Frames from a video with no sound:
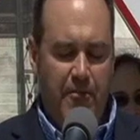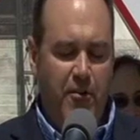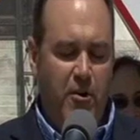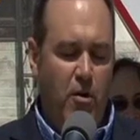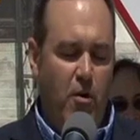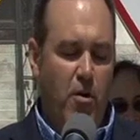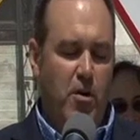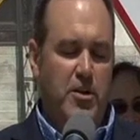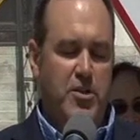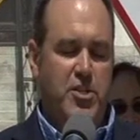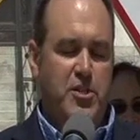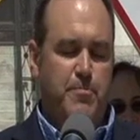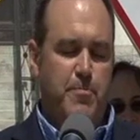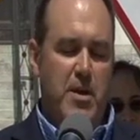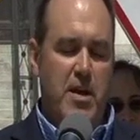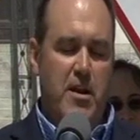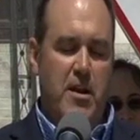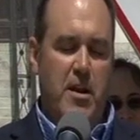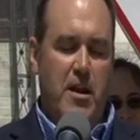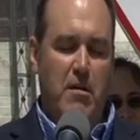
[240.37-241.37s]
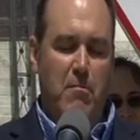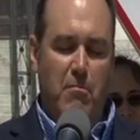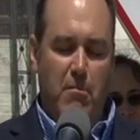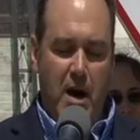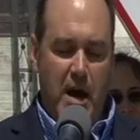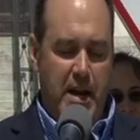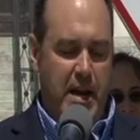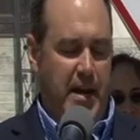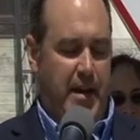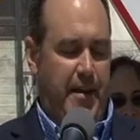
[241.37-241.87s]
of course, spending
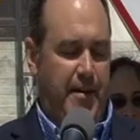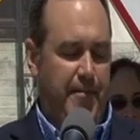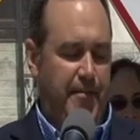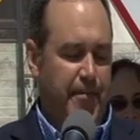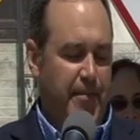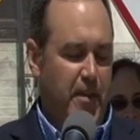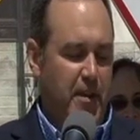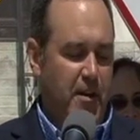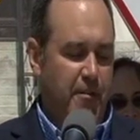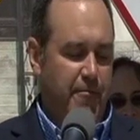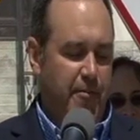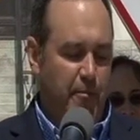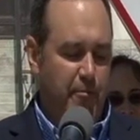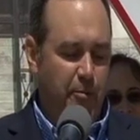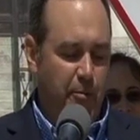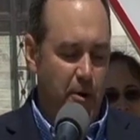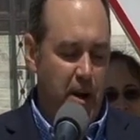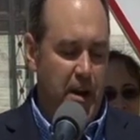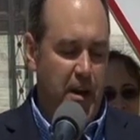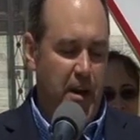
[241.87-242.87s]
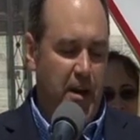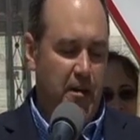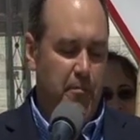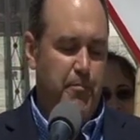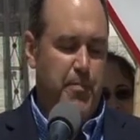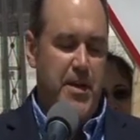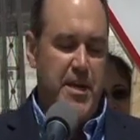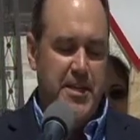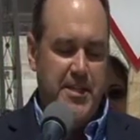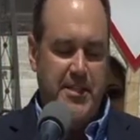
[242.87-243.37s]
money for printing,
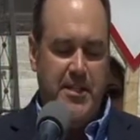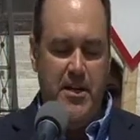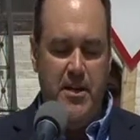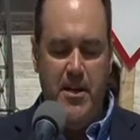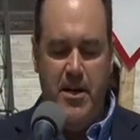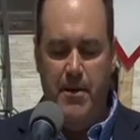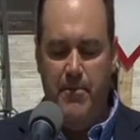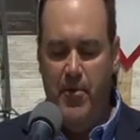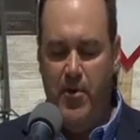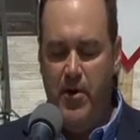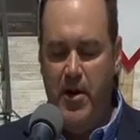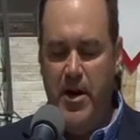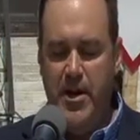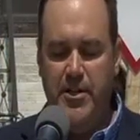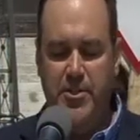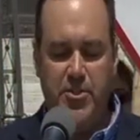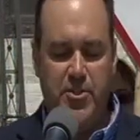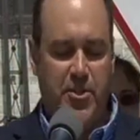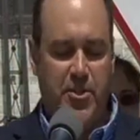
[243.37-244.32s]
PC upgrades,